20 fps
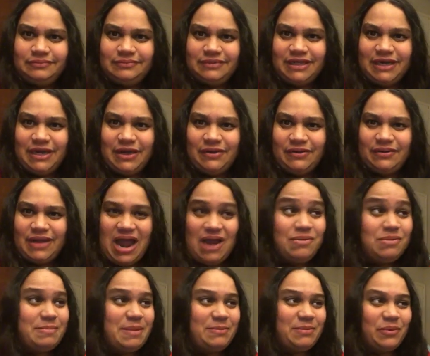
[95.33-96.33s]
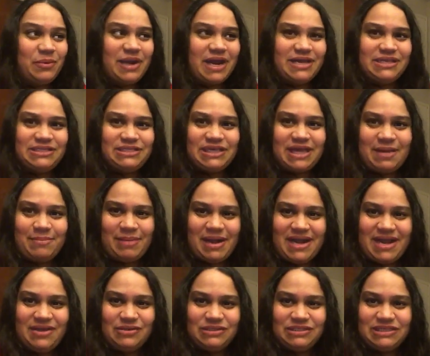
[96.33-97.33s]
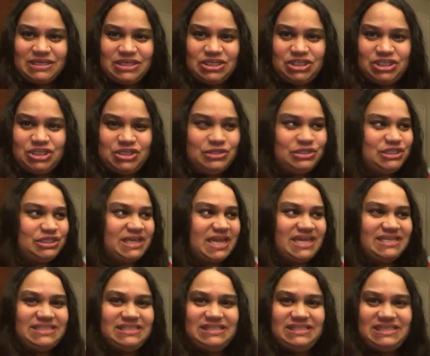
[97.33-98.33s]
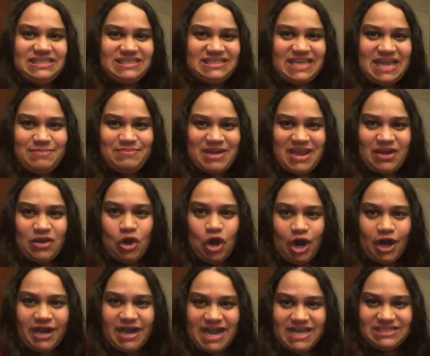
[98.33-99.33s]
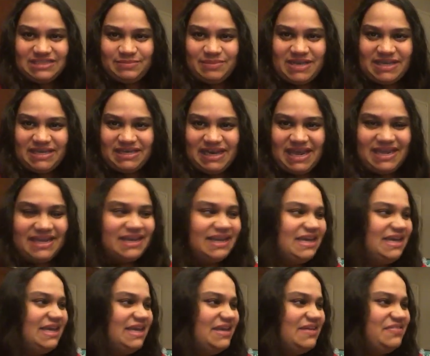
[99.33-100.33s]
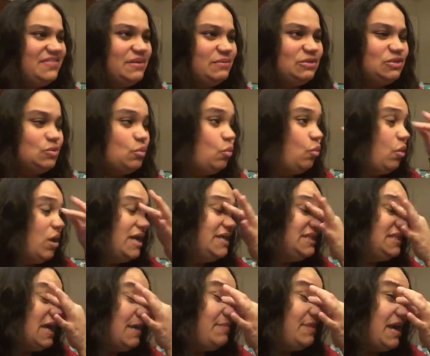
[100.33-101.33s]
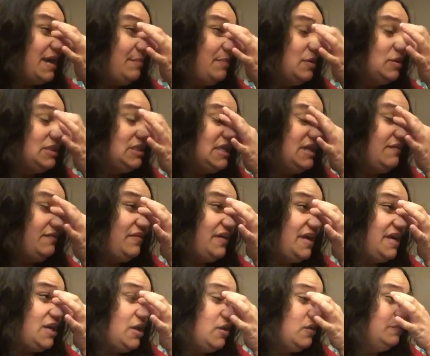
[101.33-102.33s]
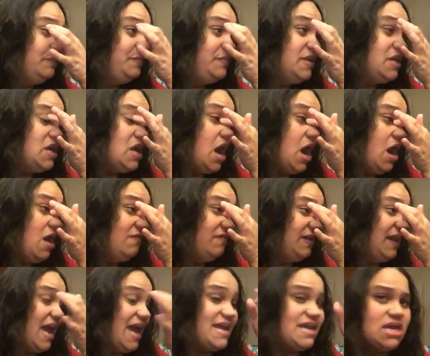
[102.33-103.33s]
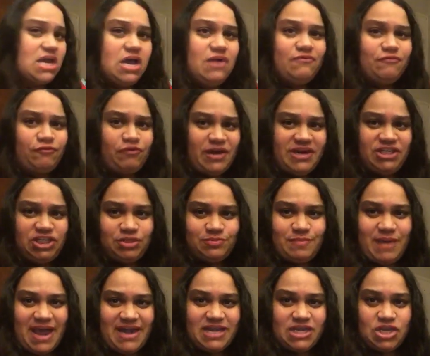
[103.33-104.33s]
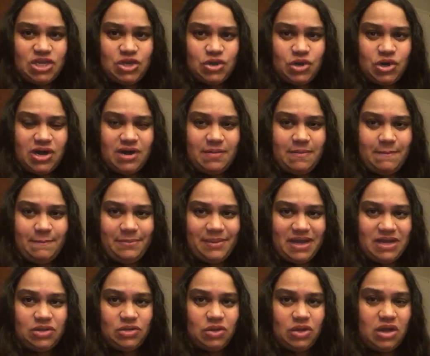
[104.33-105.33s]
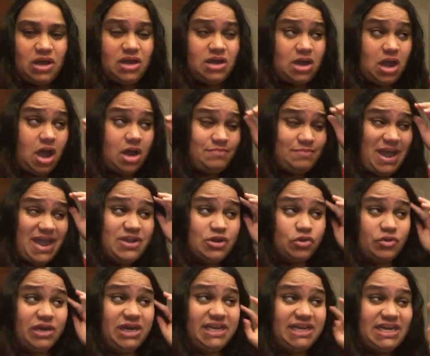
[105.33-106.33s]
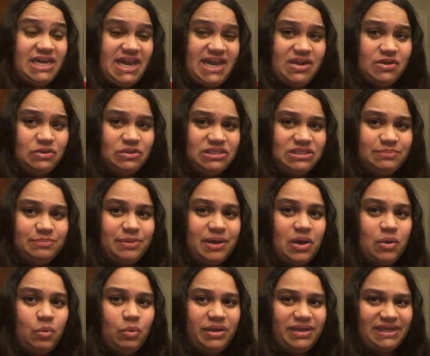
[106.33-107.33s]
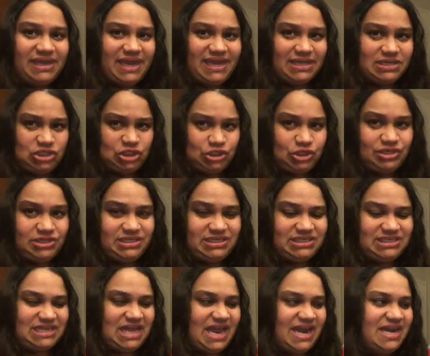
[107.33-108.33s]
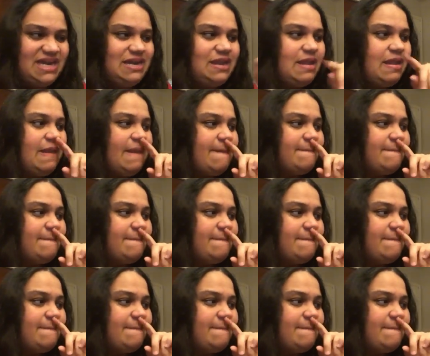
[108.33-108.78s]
You know, I remember when I used to get my nails done, she used to get the same nail art as me. Like, there was one time that I posted a video of like a French manicure, but on my acrylic nails, but with like a certain design.